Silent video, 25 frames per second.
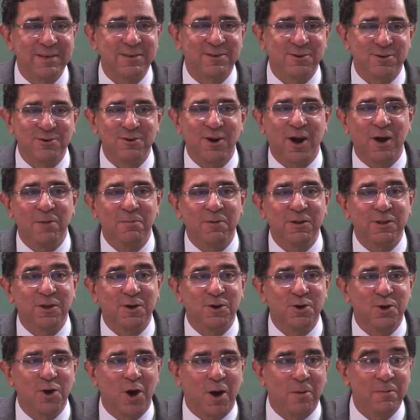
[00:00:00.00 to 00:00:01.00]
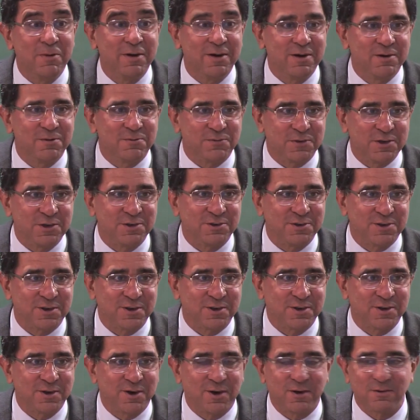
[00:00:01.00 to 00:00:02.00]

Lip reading: It should not be the dominant feature